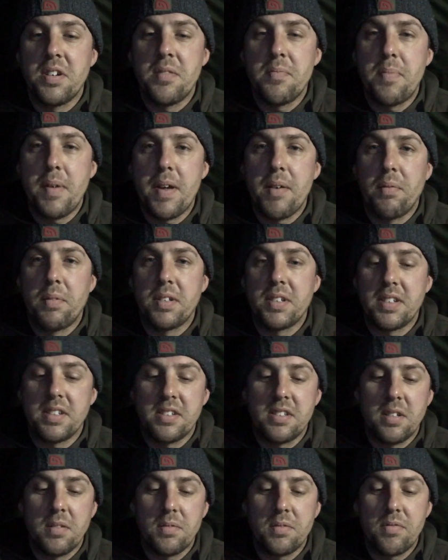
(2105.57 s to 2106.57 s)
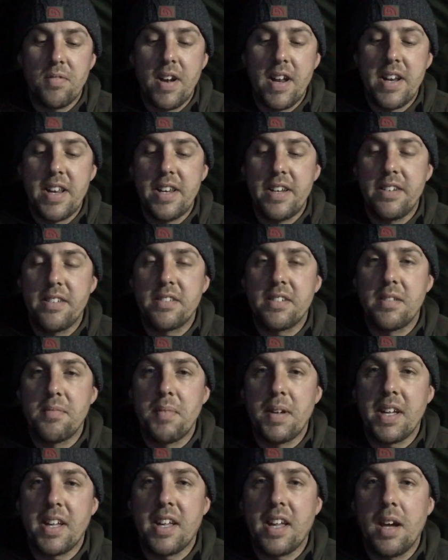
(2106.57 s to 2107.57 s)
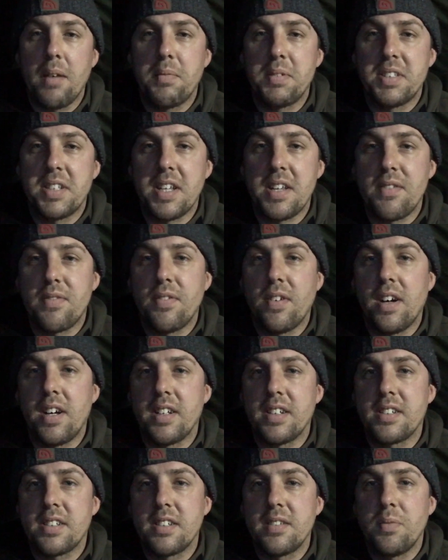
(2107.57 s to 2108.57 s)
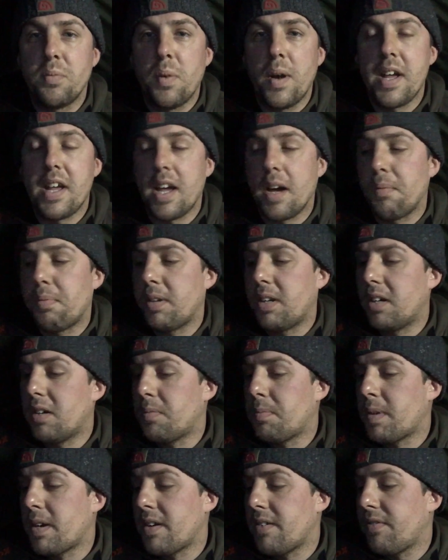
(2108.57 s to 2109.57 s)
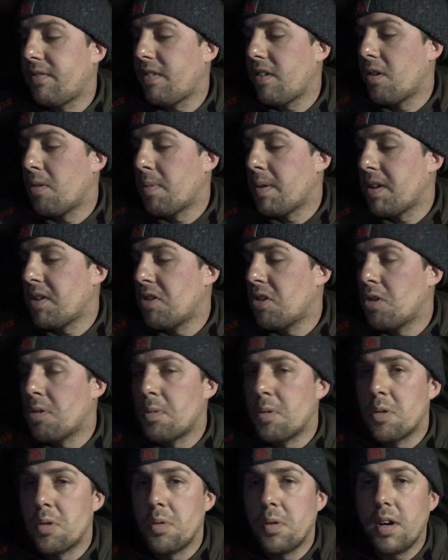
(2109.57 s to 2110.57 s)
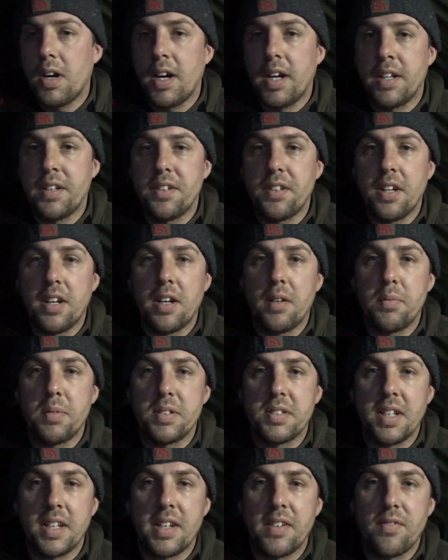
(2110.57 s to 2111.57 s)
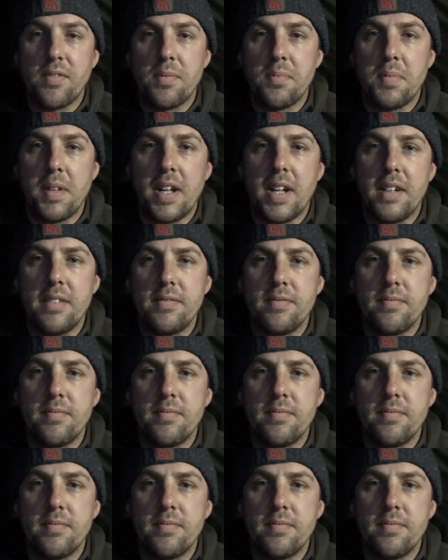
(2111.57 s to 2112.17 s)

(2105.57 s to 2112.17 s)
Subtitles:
in a bit once it stops raining. Just gonna make a cup of tea first, wake up a little bit, feel a bit normal, and we'll take it from there.